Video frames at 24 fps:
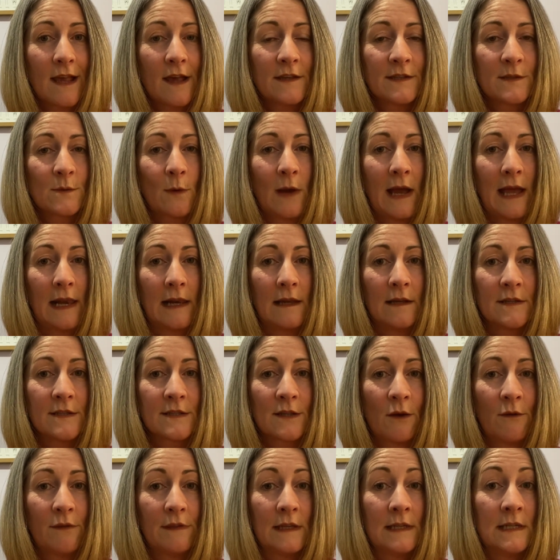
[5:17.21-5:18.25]
as well as
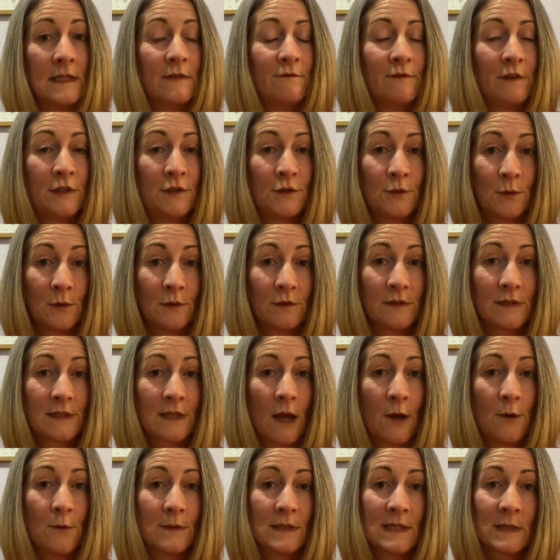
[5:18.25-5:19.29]
on the individual's
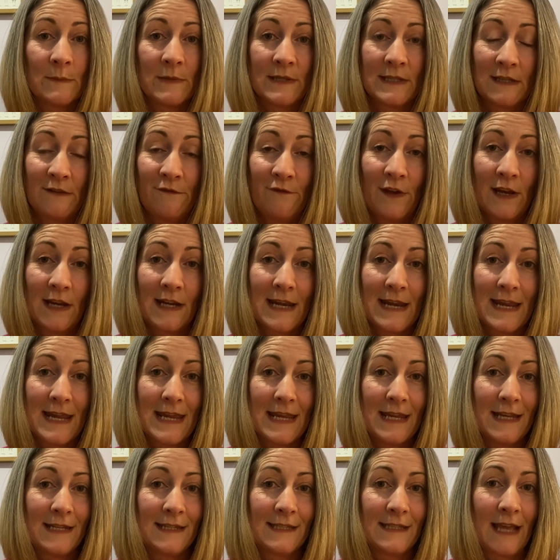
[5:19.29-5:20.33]
own specific
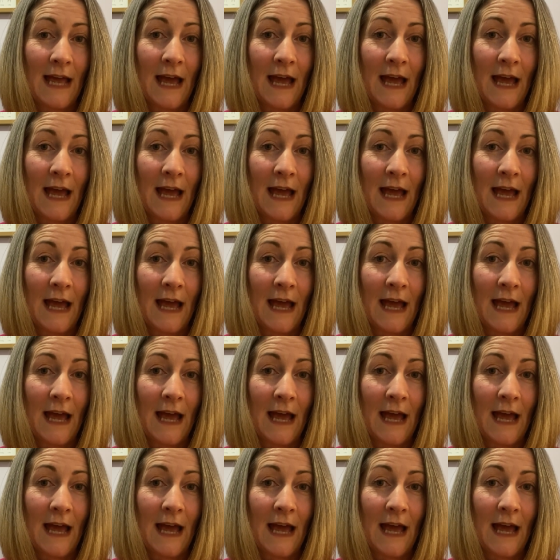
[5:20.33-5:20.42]
needs